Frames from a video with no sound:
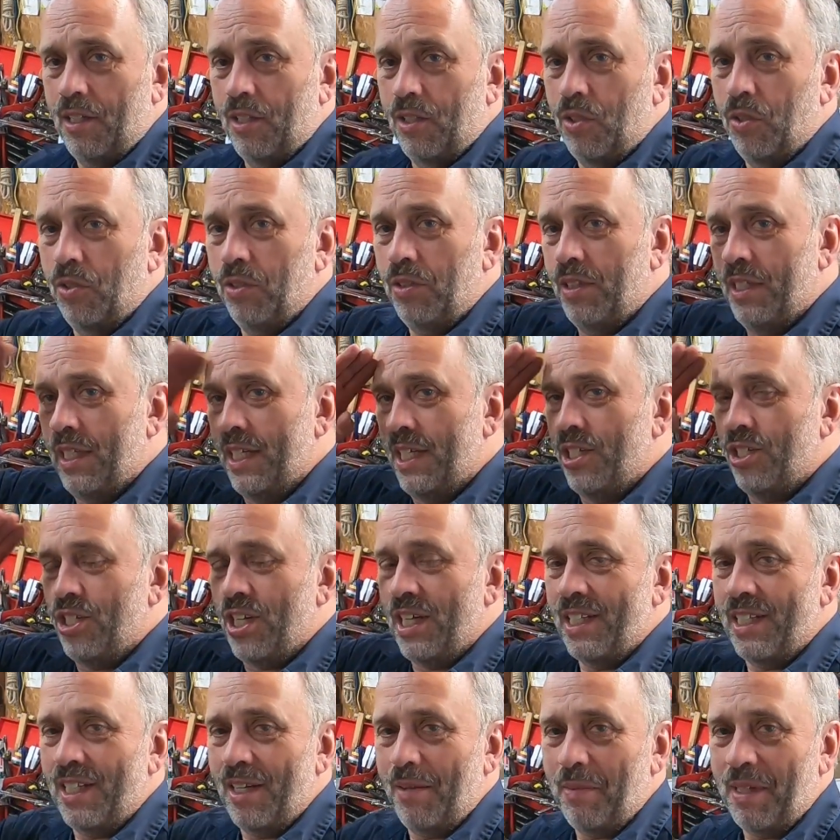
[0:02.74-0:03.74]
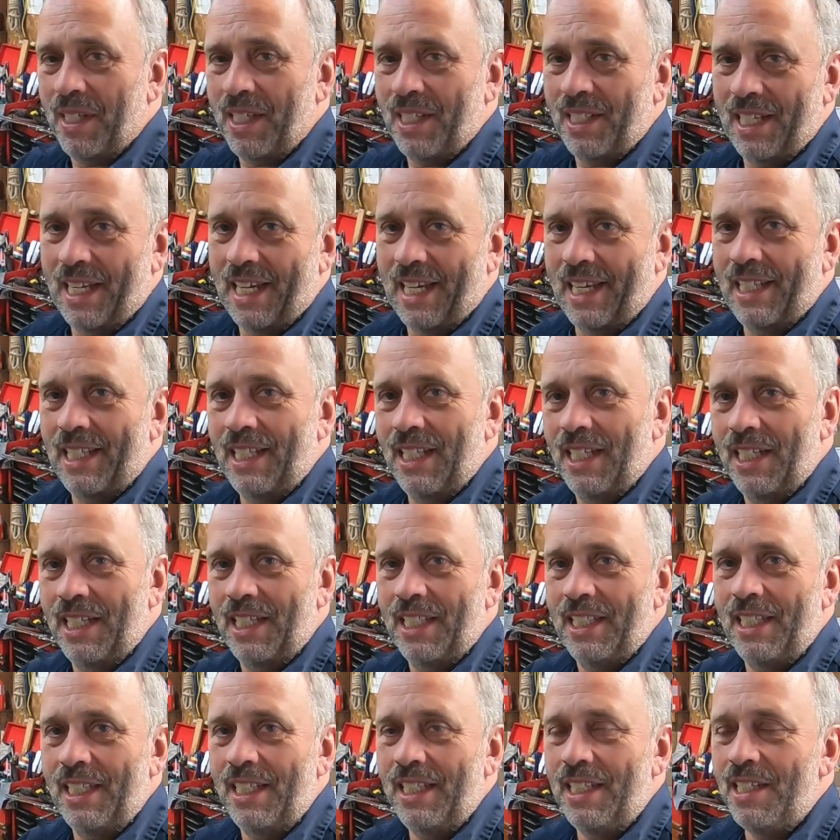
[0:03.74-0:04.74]
Good day, gentlemen and
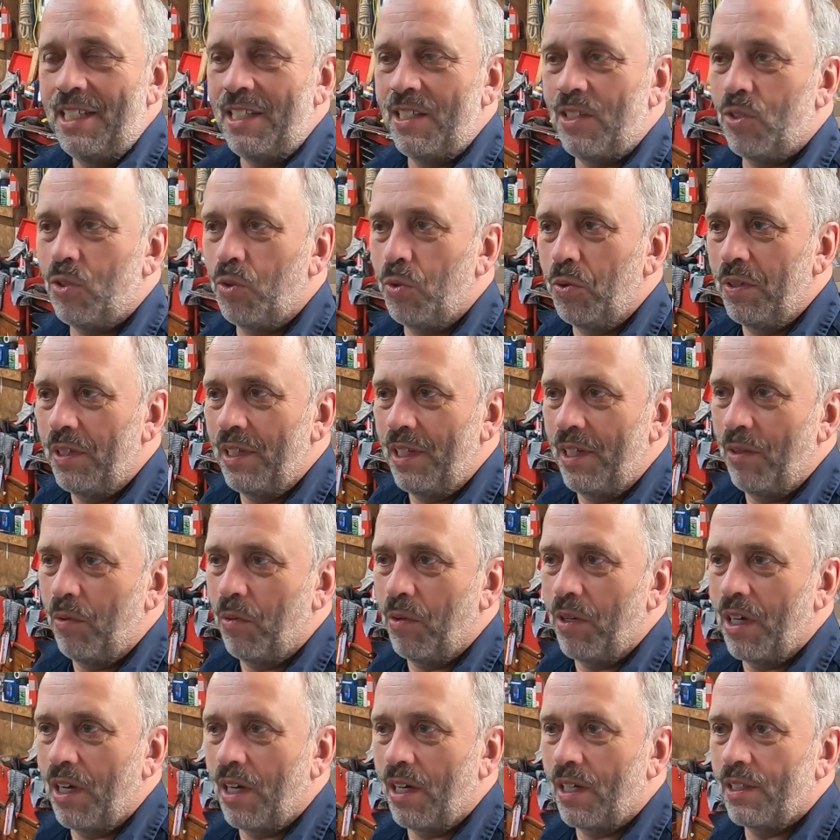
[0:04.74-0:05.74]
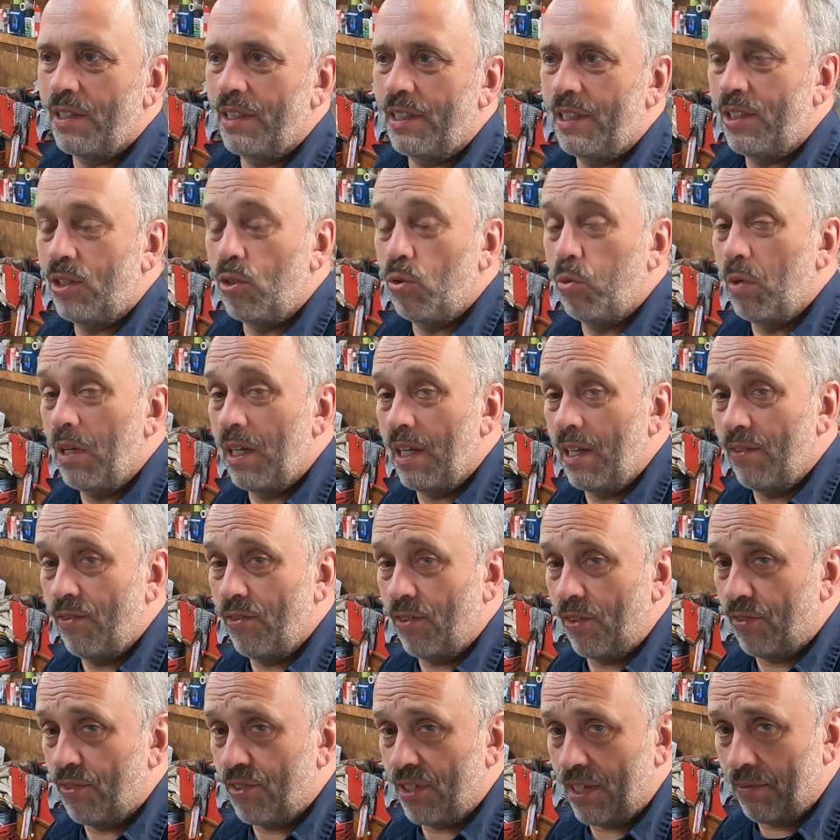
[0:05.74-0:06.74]
ladies. Today we are the
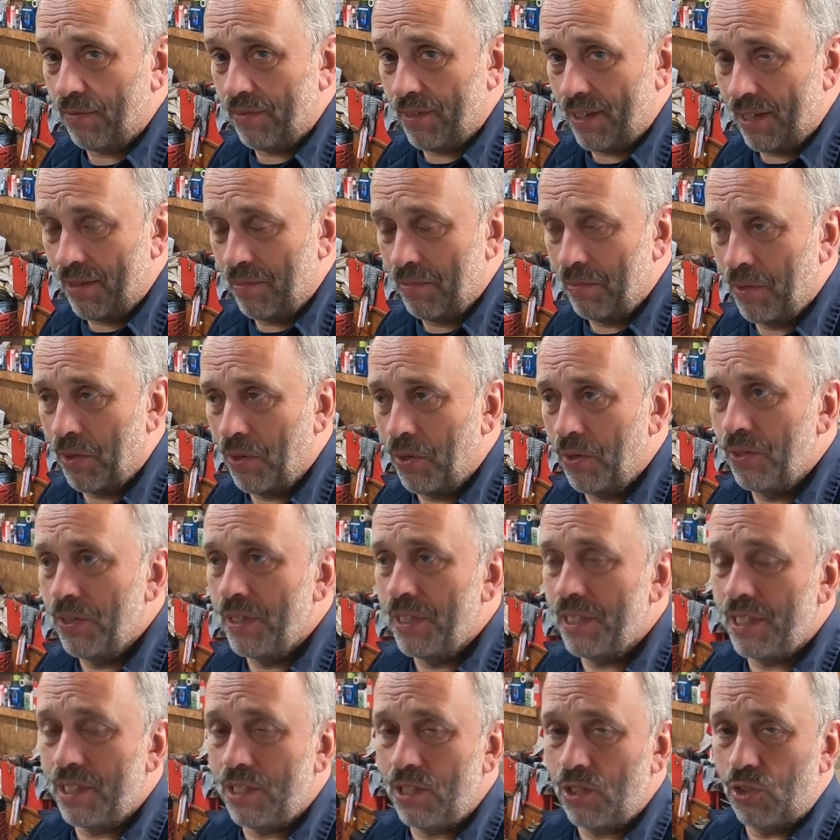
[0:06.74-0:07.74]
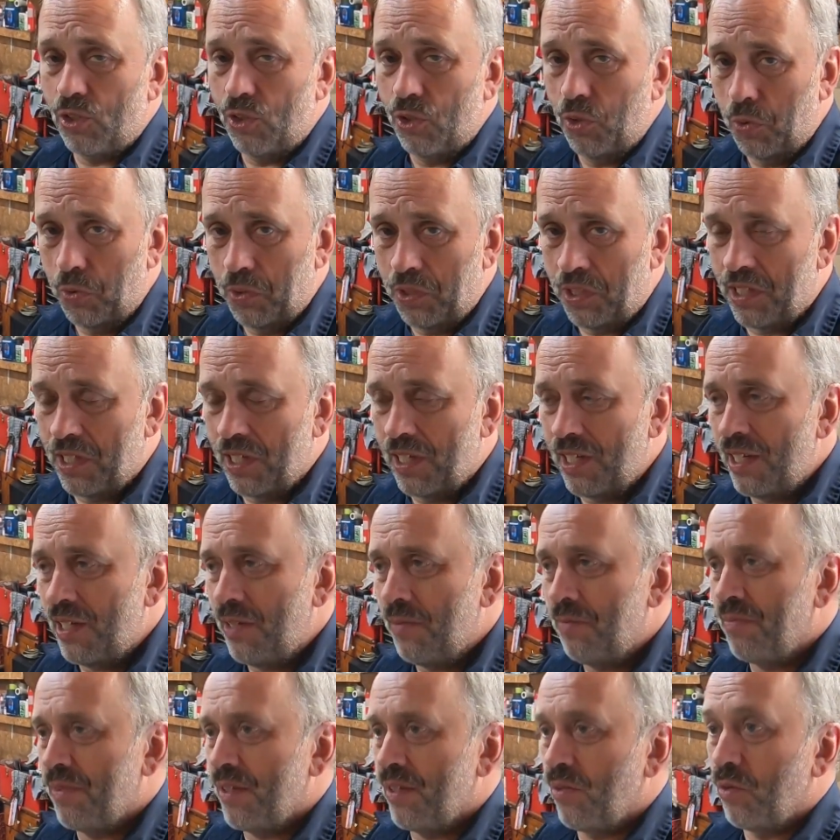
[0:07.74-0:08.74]
12th of September. It's
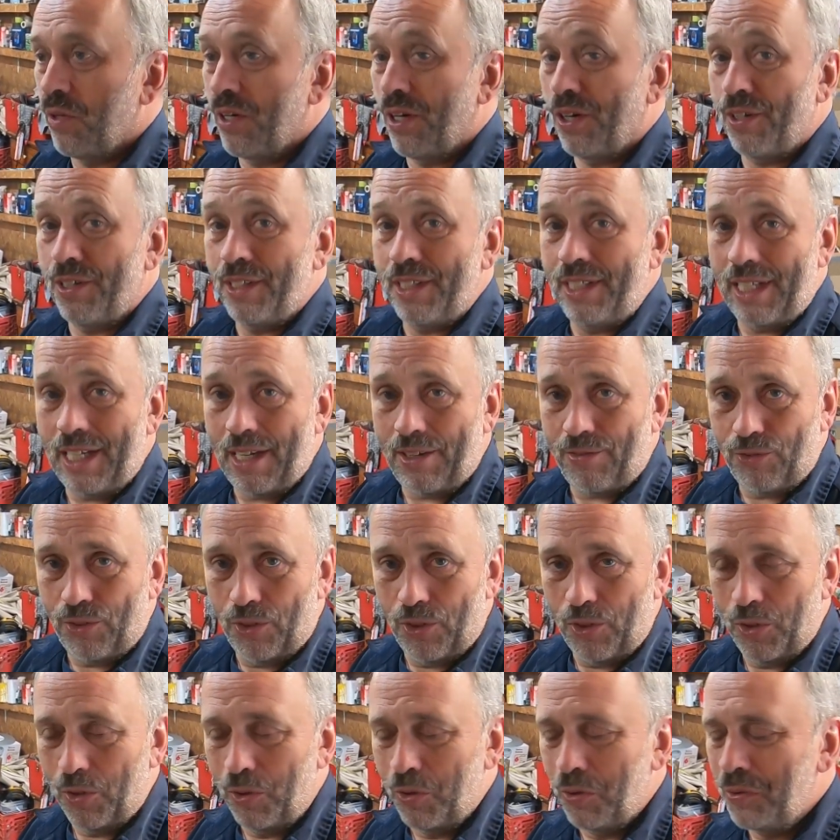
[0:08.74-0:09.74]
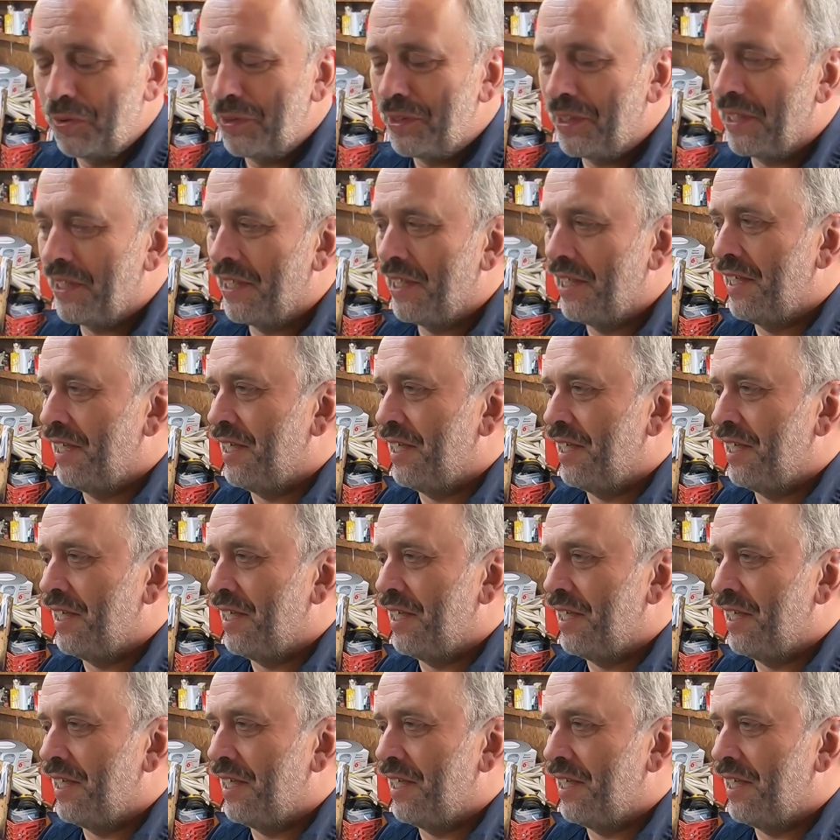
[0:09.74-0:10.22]
Tuesday. We are in the afternoon.